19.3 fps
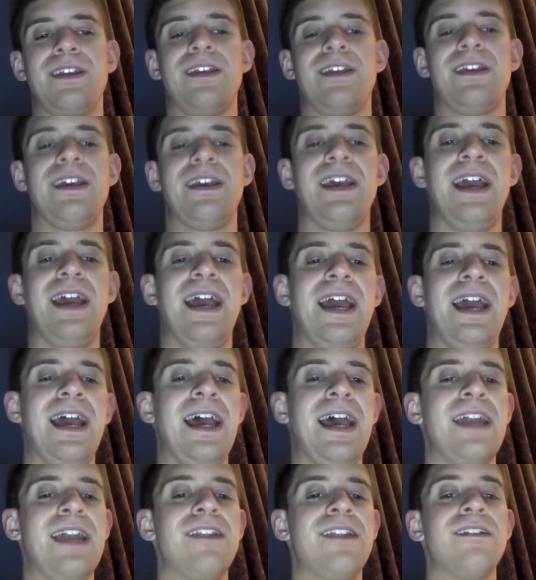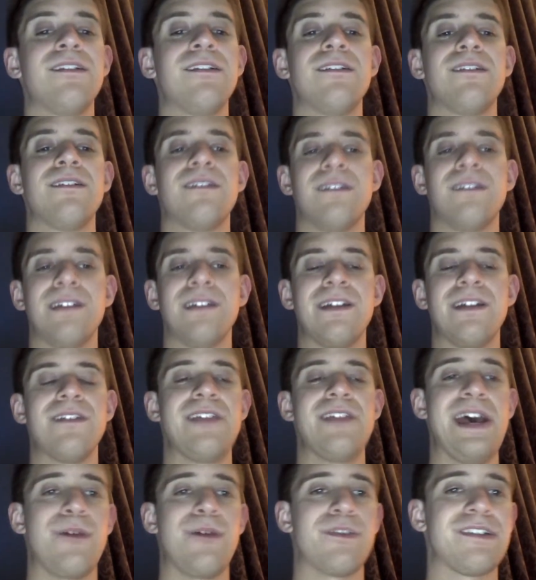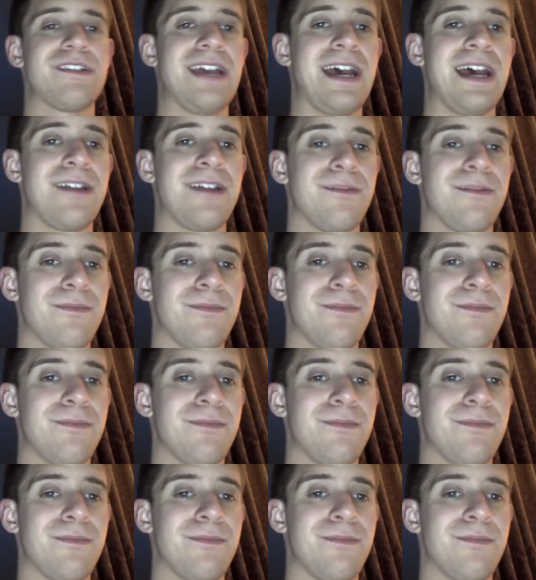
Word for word: and that was that.